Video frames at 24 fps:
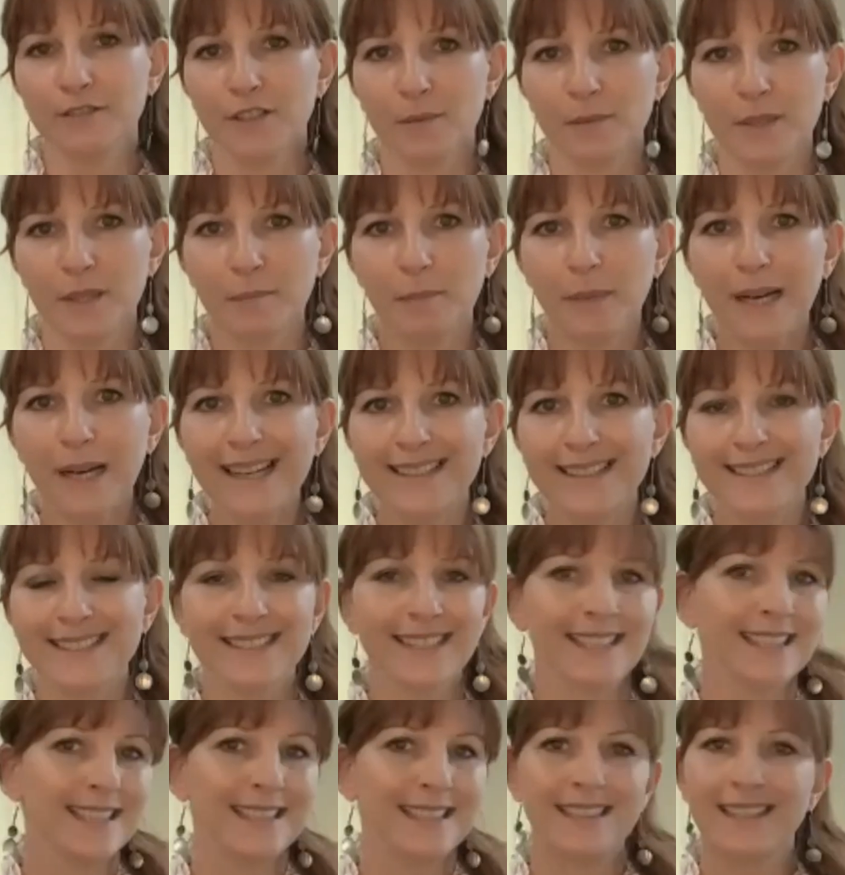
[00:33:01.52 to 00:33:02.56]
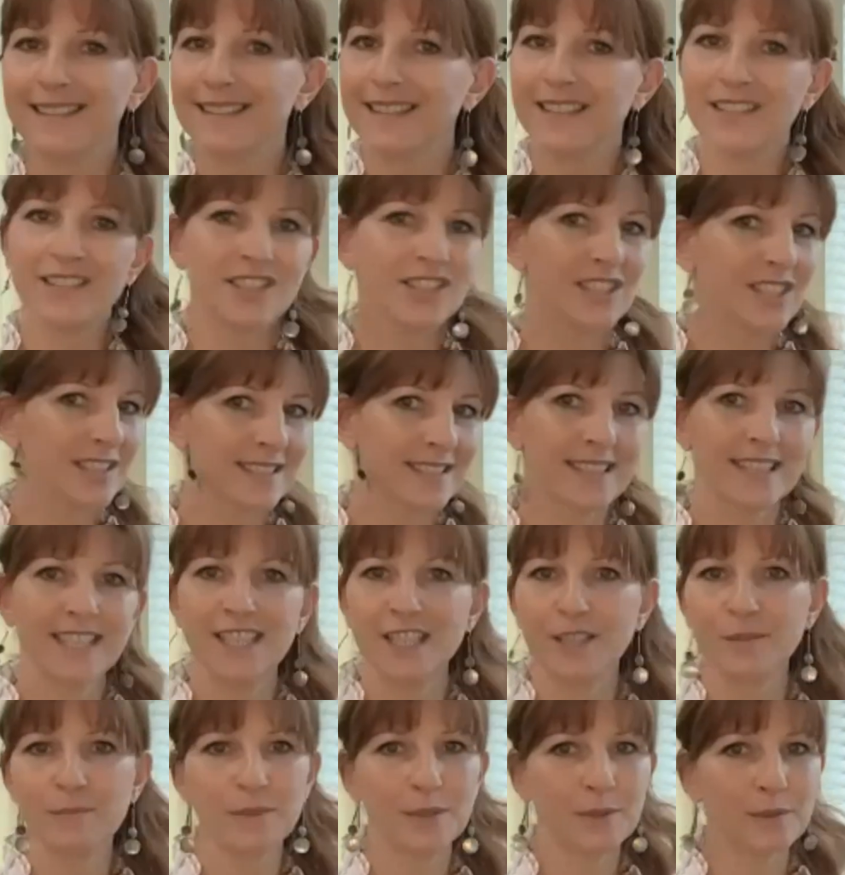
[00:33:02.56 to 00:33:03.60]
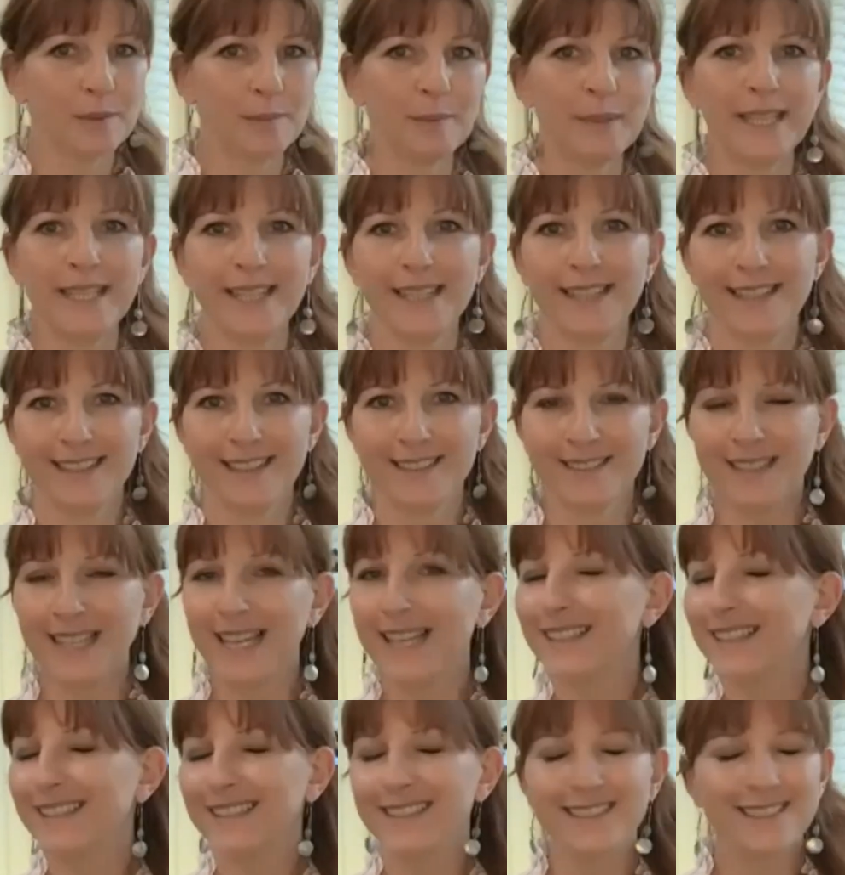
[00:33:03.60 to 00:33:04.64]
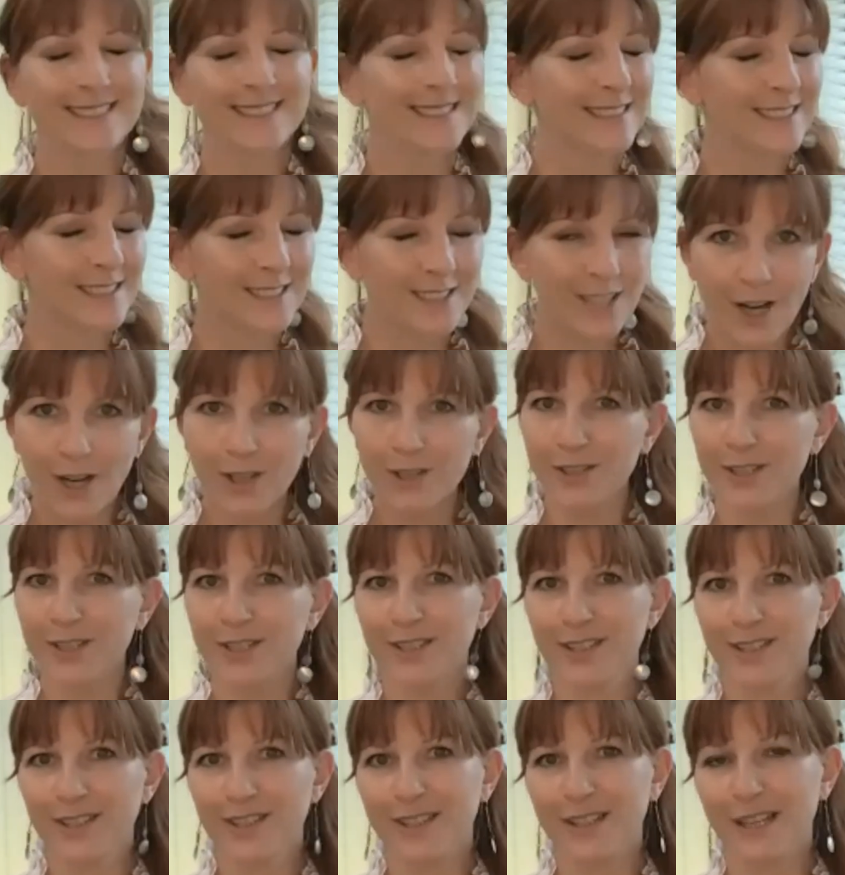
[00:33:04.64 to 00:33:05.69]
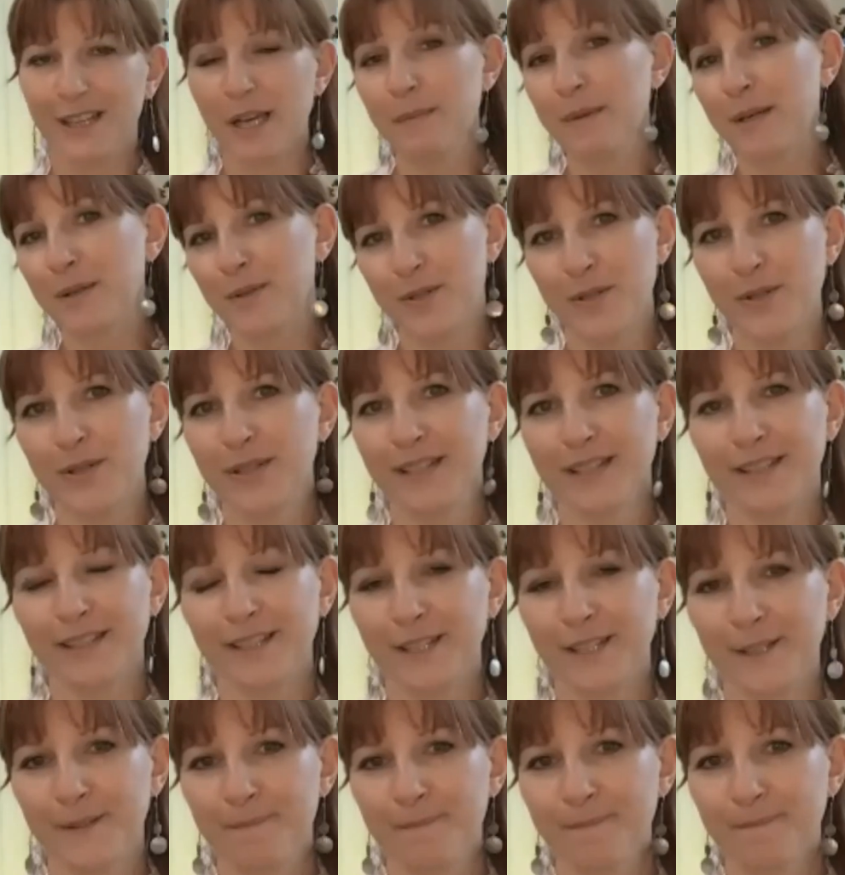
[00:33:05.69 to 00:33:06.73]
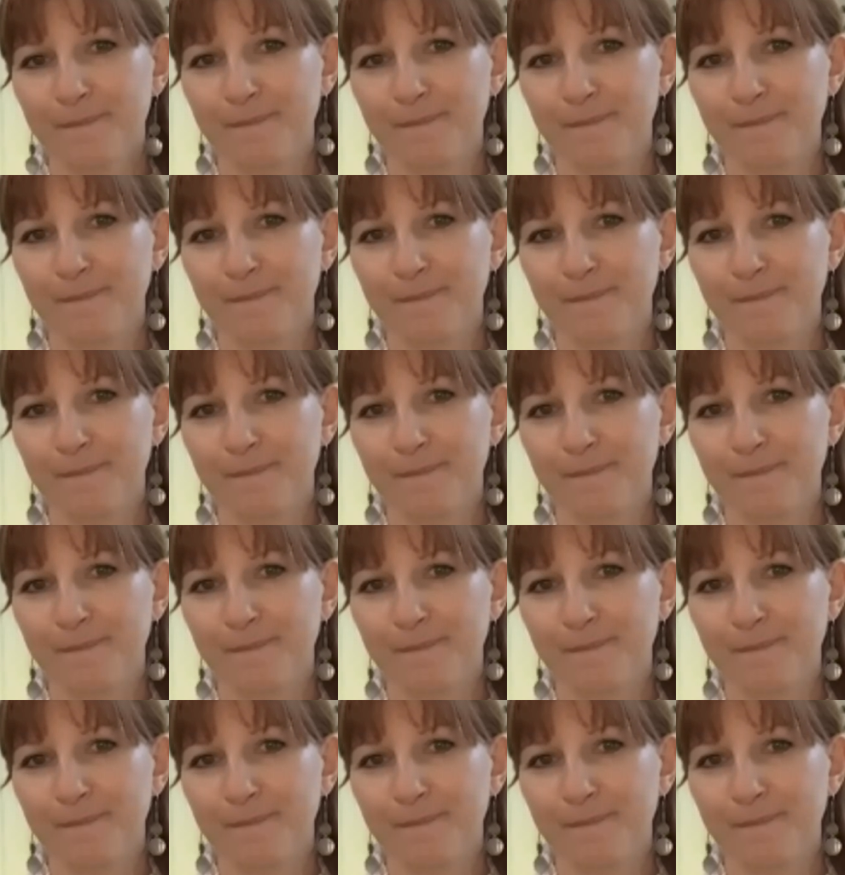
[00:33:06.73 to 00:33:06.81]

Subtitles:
from the past that they just keep repeating. And it is not about trading.